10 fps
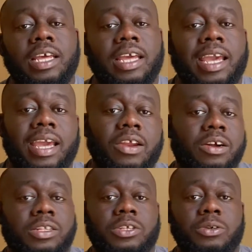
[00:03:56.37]
and
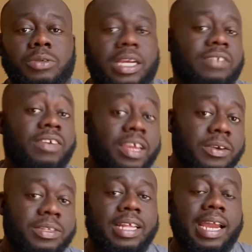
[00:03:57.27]
also there's
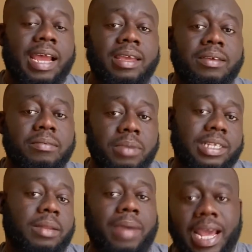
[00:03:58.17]
videos that I mixed
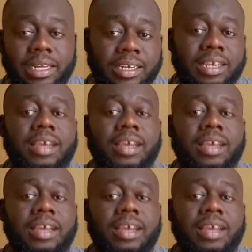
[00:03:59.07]
and matched,